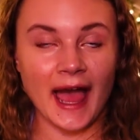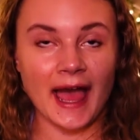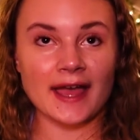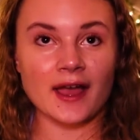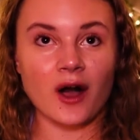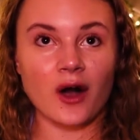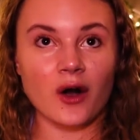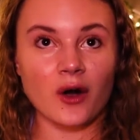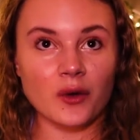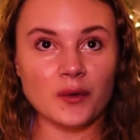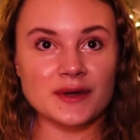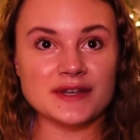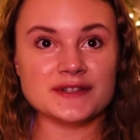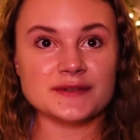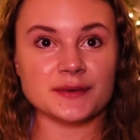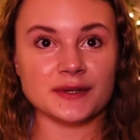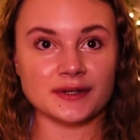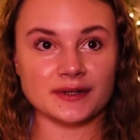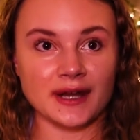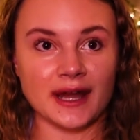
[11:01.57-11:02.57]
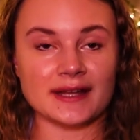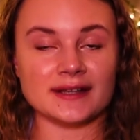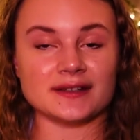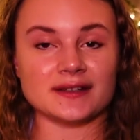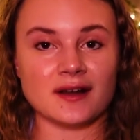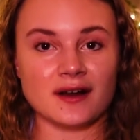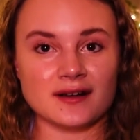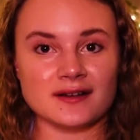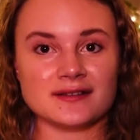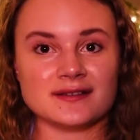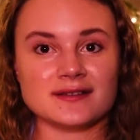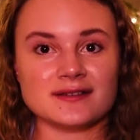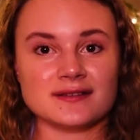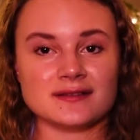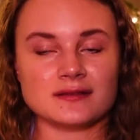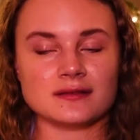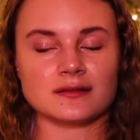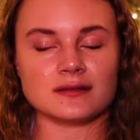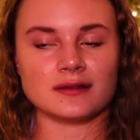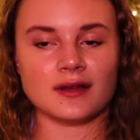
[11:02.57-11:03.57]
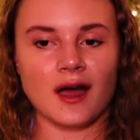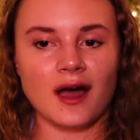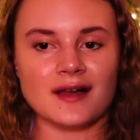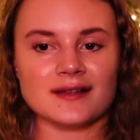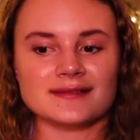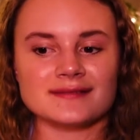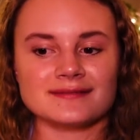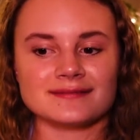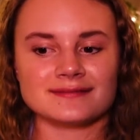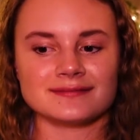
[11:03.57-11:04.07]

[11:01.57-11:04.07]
I always regret not, not,